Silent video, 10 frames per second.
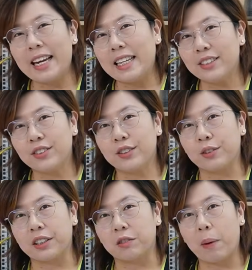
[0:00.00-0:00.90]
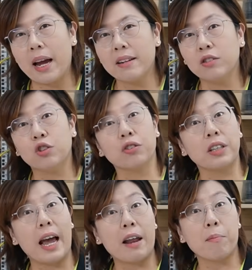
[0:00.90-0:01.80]
Easy to expand,
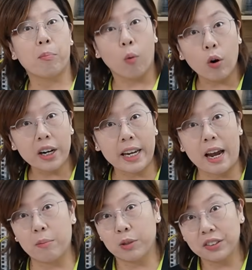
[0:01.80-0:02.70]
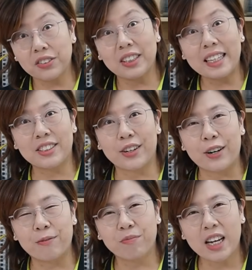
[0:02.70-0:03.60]
just add more cameras
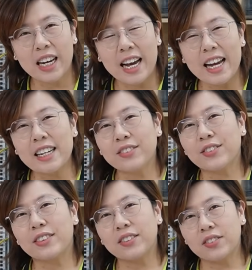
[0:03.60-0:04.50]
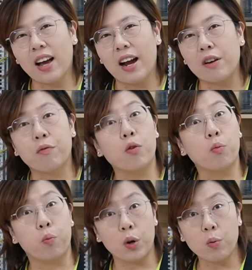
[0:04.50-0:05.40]
later. It is designed for
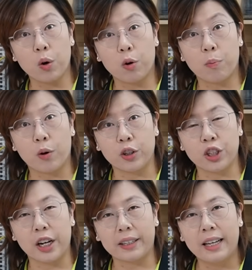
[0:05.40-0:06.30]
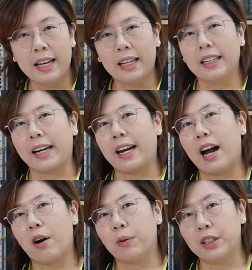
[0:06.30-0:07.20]
real-world projects like
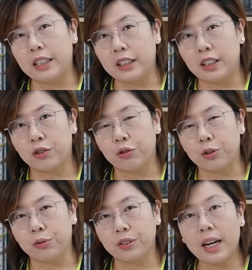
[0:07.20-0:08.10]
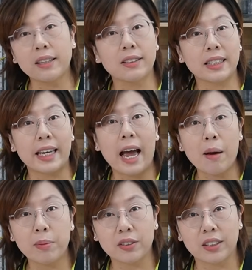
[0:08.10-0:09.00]
our industrial sites,
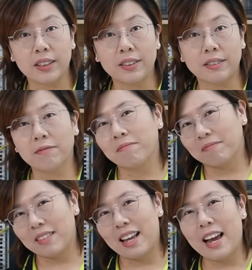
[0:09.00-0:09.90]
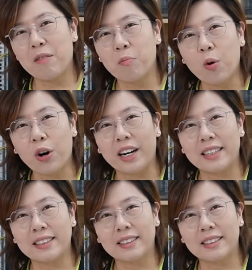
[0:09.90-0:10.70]
campuses, and more.